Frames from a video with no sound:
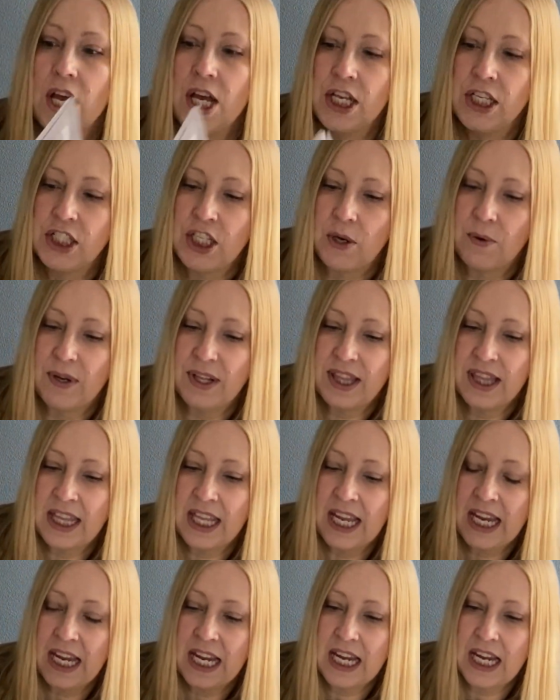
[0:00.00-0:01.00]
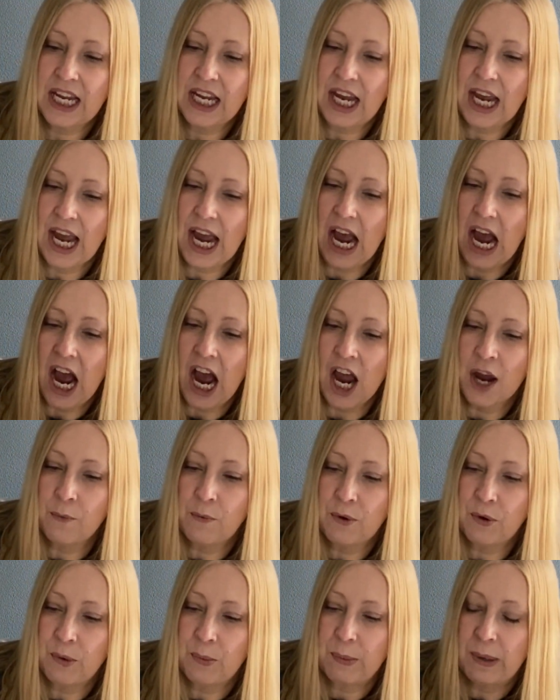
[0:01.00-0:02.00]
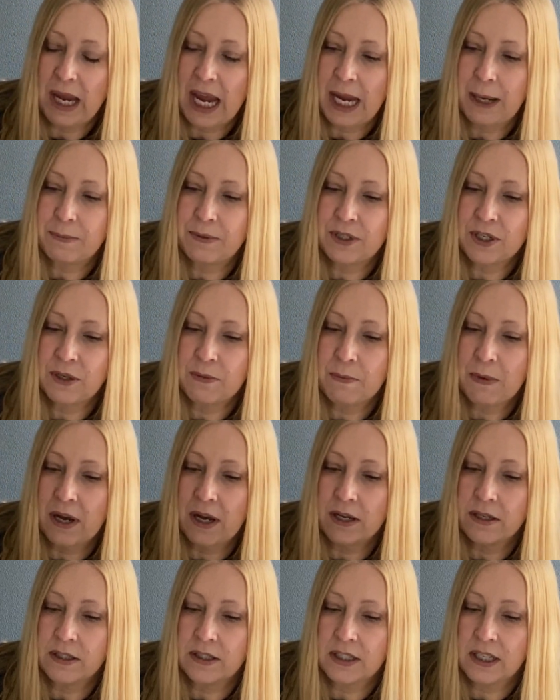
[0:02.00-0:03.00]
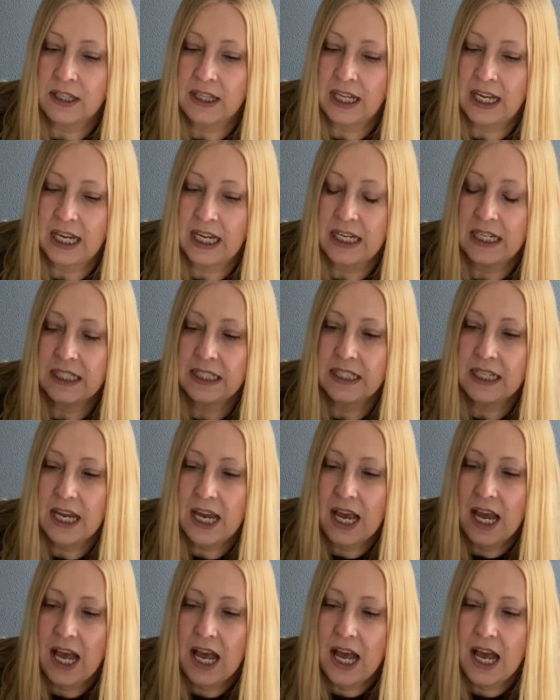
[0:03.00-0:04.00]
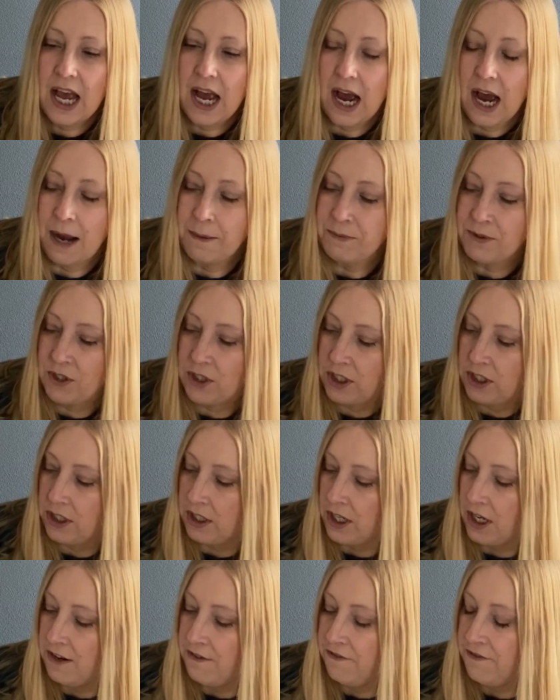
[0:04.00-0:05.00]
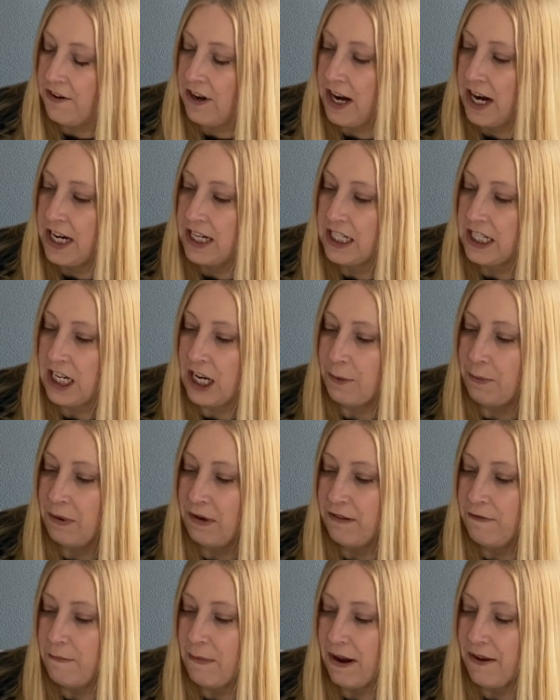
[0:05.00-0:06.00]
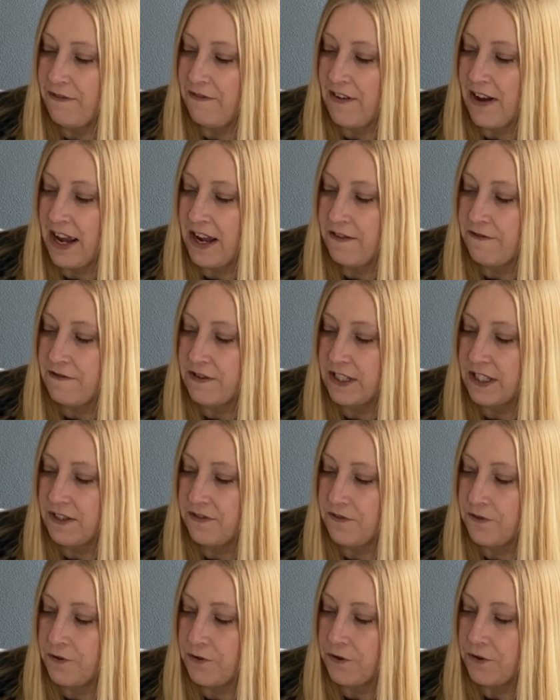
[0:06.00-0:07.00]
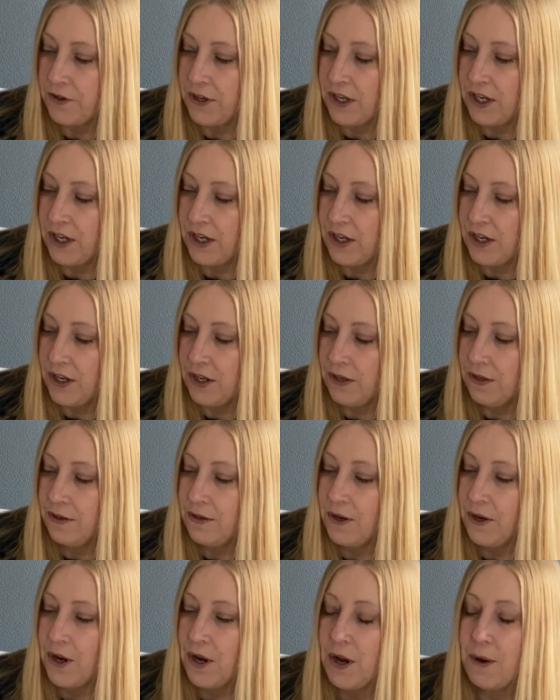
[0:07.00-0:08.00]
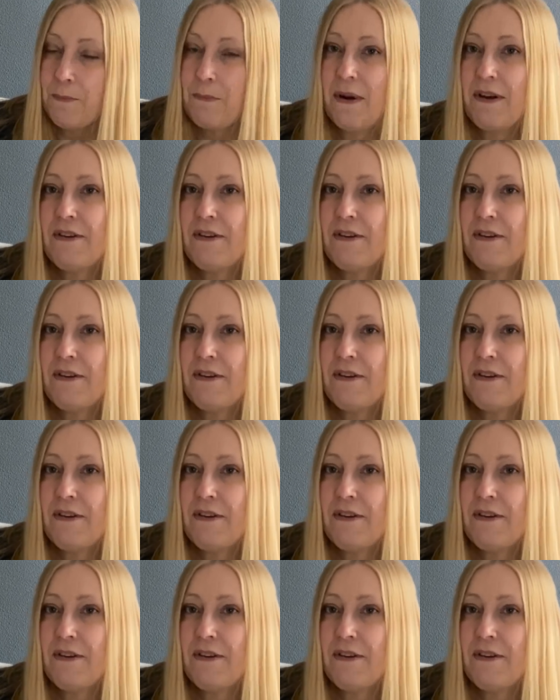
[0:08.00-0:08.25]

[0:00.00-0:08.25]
So I think I will be able to master these. I'm just going to find a couple of my favourites for you. My